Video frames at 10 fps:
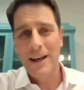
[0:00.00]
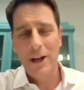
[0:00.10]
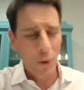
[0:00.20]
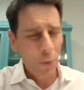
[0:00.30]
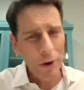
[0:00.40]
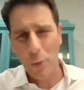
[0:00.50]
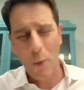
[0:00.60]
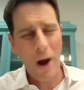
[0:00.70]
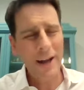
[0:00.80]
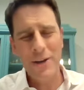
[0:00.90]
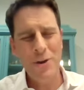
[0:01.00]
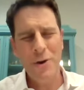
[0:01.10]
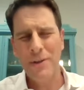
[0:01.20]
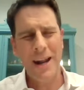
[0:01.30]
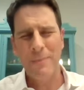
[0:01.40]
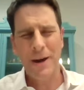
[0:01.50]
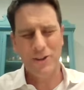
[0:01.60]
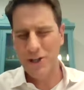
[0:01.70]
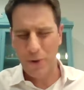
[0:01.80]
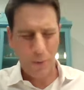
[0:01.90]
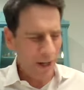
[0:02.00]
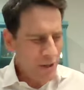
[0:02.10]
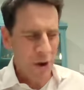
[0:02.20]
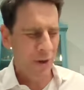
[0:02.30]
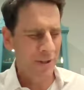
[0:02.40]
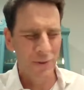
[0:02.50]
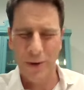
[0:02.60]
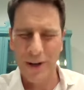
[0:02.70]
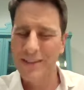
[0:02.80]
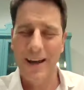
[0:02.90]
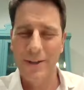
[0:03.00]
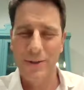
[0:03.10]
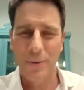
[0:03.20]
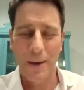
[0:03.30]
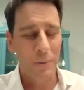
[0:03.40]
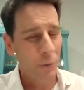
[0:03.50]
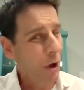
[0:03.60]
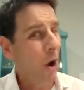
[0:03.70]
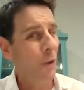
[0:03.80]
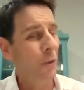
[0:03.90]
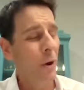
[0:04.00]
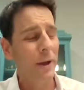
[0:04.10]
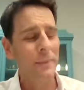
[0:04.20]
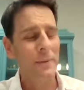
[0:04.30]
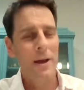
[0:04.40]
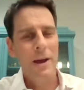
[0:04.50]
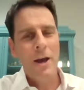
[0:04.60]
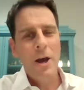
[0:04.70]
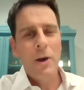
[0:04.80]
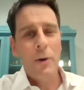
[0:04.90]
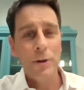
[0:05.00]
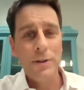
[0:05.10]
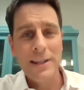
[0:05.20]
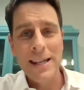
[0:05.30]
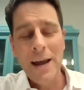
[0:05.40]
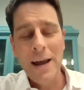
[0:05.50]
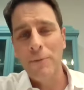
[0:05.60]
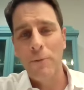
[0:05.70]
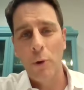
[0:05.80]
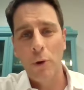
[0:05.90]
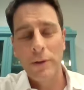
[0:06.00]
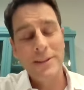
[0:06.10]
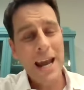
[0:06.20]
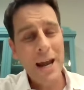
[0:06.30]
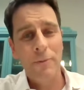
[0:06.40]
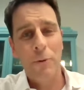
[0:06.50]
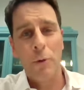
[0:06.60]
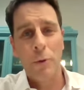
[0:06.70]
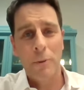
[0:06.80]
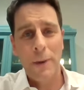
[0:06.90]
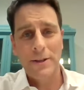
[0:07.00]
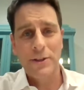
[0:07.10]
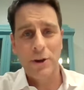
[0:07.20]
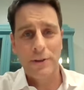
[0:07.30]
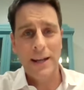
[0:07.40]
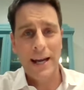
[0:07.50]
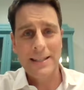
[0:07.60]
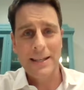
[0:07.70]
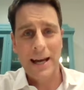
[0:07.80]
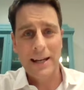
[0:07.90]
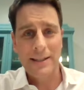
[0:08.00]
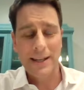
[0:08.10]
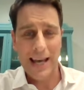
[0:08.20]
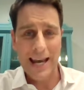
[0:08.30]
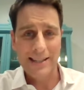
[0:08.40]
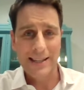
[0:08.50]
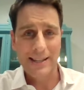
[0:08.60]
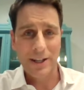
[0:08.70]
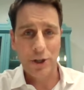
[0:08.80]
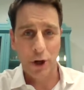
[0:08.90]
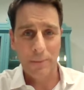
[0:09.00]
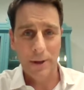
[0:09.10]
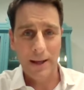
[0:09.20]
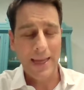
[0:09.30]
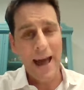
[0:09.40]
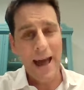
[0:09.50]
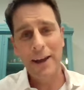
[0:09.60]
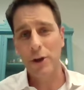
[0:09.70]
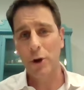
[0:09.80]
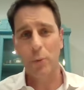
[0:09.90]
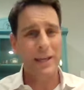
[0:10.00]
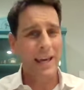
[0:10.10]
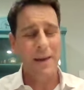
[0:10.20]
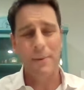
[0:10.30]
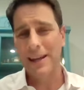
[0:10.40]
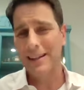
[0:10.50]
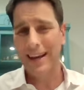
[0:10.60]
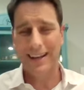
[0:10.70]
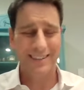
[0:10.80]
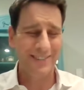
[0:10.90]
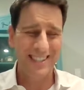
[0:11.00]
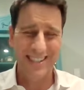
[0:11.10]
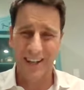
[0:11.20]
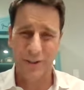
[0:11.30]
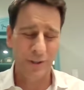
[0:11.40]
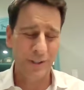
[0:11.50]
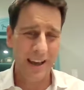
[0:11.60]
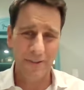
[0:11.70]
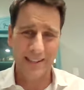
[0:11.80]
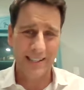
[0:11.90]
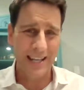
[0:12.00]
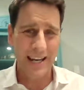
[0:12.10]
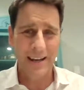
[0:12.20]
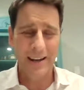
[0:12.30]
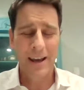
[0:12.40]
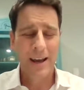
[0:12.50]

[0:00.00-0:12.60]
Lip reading: And you're wondering, why do you know that about G-Way? Why do you know his ring size, Robbie? We all know it. It was the night before, or the day before we were about to start the 1996 ACC tournament. And that year we came in like a 6 or 7 seed.